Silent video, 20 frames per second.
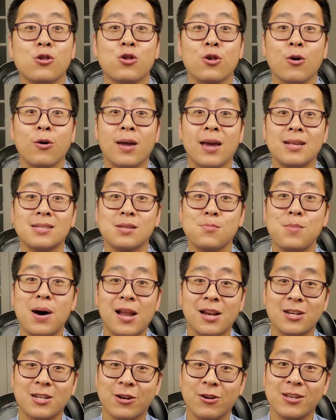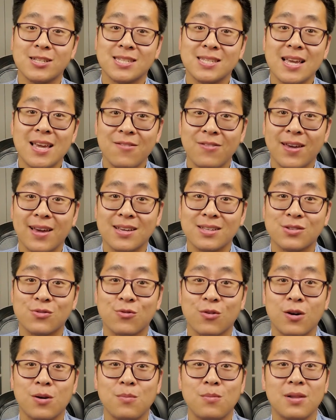to showcase the monetary savings
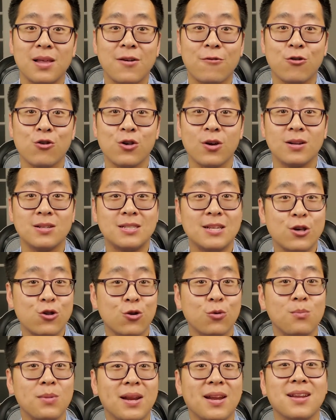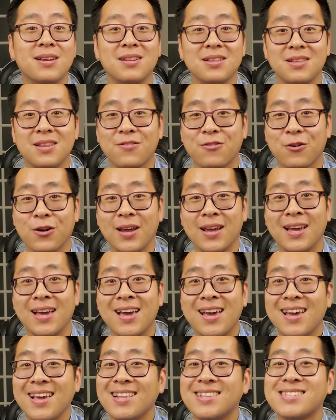from leveraging digital media delivery
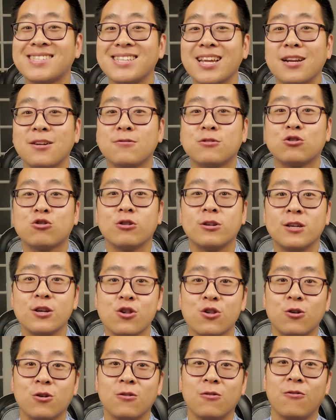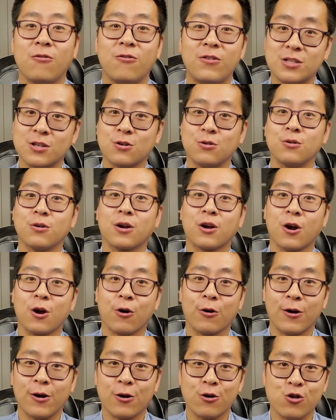instead of traditional physical
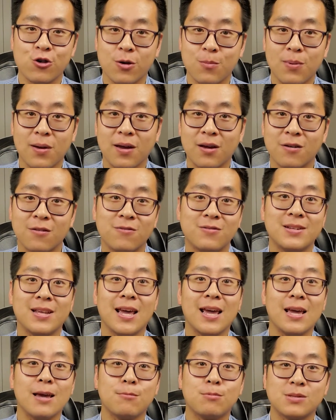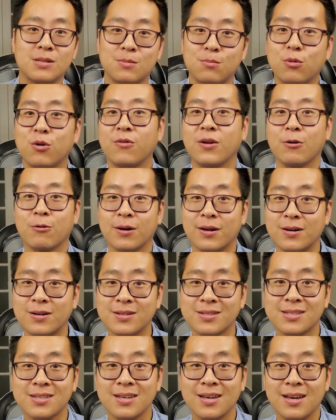courier shipping of tapes and movie
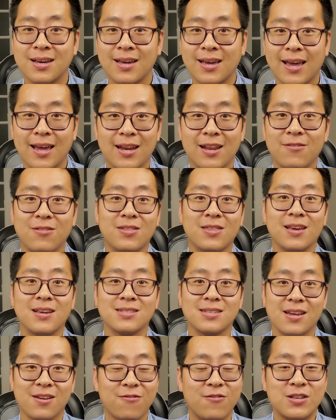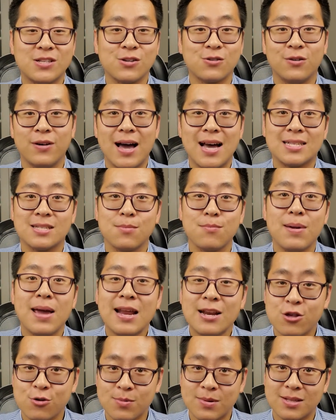reels, and even things like physical asset
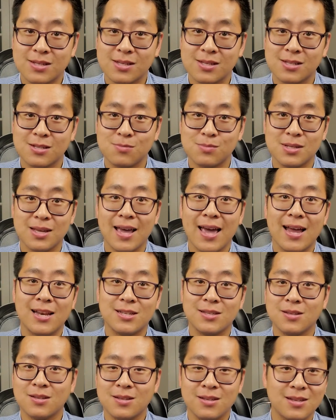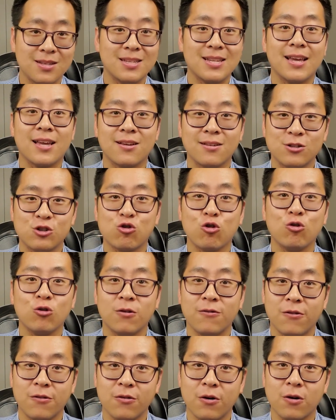management systems that had to take
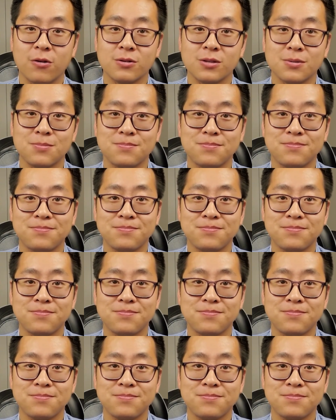control of those.